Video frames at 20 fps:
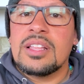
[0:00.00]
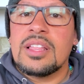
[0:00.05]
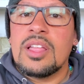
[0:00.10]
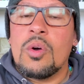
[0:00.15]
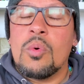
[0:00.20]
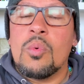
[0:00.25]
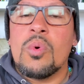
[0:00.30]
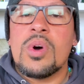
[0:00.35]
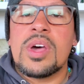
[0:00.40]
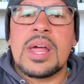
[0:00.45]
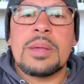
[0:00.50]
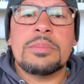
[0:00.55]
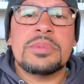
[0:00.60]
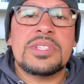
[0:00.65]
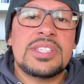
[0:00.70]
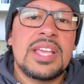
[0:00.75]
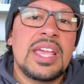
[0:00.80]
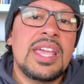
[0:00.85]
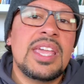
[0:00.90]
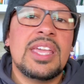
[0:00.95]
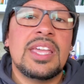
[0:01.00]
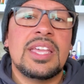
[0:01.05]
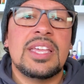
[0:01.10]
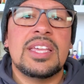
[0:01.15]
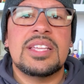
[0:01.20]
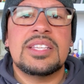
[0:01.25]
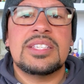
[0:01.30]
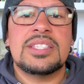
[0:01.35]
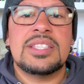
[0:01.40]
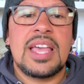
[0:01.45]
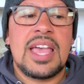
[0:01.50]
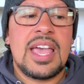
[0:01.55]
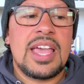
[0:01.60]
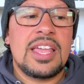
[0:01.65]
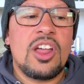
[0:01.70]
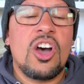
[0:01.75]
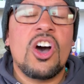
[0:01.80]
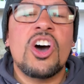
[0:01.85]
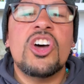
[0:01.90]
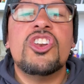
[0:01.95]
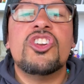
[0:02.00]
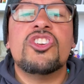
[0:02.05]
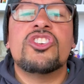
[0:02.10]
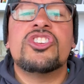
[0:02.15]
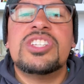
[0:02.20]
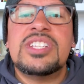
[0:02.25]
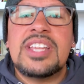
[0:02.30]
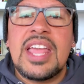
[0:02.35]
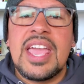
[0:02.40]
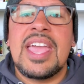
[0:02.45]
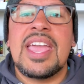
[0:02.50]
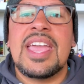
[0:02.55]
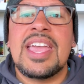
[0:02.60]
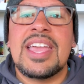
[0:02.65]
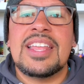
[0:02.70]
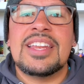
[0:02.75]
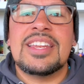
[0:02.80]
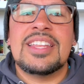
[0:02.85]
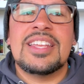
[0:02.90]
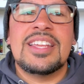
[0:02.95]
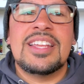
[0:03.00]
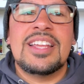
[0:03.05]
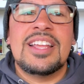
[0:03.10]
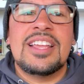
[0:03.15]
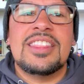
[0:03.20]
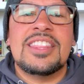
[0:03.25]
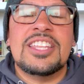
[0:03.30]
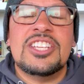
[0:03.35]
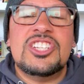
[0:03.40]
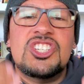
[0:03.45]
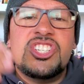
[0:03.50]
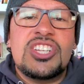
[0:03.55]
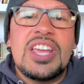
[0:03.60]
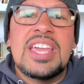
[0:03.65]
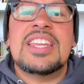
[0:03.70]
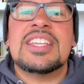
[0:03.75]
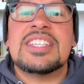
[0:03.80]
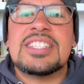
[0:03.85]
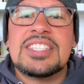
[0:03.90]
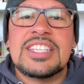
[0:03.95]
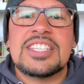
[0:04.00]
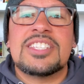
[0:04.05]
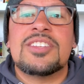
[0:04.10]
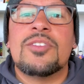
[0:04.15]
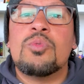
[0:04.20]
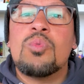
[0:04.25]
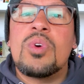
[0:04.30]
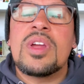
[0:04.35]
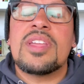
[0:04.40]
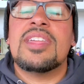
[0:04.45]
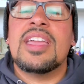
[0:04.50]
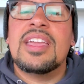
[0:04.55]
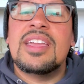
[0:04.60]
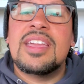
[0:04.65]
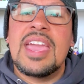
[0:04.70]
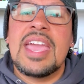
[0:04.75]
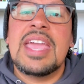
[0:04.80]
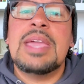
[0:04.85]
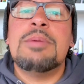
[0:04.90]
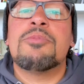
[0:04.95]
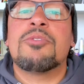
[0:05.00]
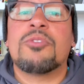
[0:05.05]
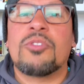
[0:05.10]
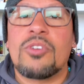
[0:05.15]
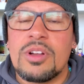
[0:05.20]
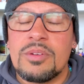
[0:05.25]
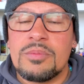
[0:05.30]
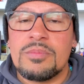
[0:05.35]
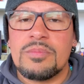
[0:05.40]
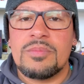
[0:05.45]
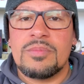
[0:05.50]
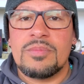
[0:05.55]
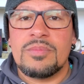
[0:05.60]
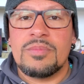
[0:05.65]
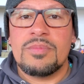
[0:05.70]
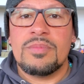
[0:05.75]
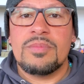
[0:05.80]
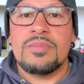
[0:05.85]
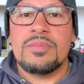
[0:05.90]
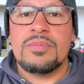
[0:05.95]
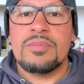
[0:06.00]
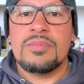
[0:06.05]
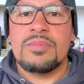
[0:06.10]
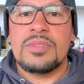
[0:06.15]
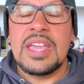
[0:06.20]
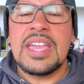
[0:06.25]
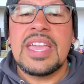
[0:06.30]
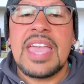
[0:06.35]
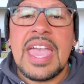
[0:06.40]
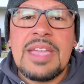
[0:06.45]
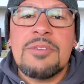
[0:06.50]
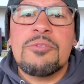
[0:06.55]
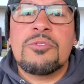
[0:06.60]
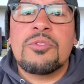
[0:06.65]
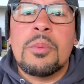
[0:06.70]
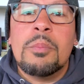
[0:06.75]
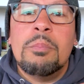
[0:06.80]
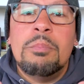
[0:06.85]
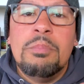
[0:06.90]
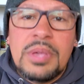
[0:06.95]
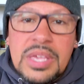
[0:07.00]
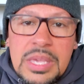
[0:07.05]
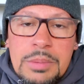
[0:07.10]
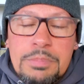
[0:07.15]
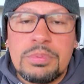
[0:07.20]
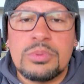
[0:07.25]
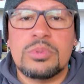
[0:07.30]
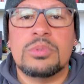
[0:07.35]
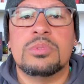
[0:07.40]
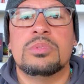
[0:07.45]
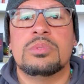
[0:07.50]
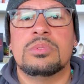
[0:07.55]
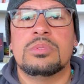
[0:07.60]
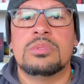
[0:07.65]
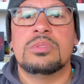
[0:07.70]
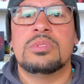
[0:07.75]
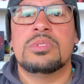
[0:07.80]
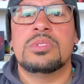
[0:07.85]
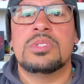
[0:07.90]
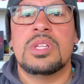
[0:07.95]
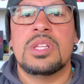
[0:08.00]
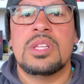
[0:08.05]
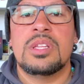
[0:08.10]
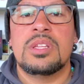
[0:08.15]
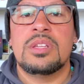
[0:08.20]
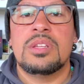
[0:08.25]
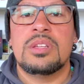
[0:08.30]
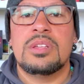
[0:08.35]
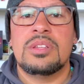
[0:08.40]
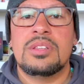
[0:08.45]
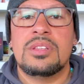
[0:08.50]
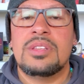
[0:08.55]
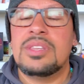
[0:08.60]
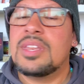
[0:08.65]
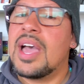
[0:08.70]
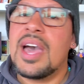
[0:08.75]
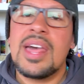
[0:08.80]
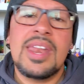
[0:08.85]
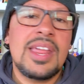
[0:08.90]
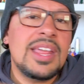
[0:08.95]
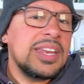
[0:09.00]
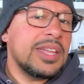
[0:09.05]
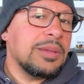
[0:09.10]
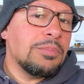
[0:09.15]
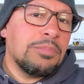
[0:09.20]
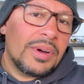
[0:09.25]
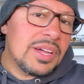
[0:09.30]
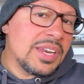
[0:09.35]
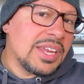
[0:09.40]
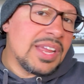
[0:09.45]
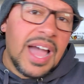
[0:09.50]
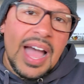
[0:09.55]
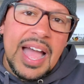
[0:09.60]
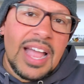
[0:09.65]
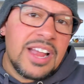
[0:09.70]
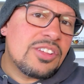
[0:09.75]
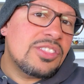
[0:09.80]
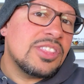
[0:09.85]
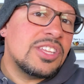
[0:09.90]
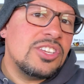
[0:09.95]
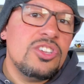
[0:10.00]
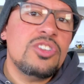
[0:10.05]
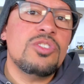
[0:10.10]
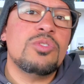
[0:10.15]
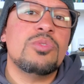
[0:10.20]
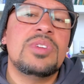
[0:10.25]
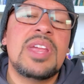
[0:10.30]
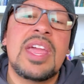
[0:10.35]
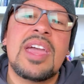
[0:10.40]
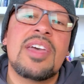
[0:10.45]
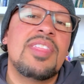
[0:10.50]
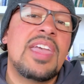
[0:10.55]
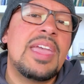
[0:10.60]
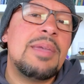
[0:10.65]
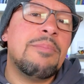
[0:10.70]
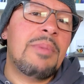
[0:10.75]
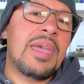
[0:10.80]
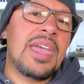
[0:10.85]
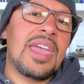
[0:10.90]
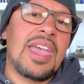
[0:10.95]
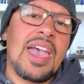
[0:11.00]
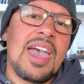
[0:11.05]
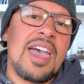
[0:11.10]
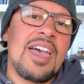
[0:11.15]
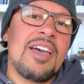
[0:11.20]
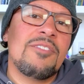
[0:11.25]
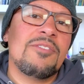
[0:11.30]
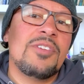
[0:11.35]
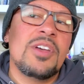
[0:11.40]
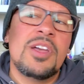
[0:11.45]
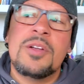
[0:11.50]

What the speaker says: What I'm saying is that understand the genesis of where they came from. They came from people. Not anybody higher than you. Yeah, they may have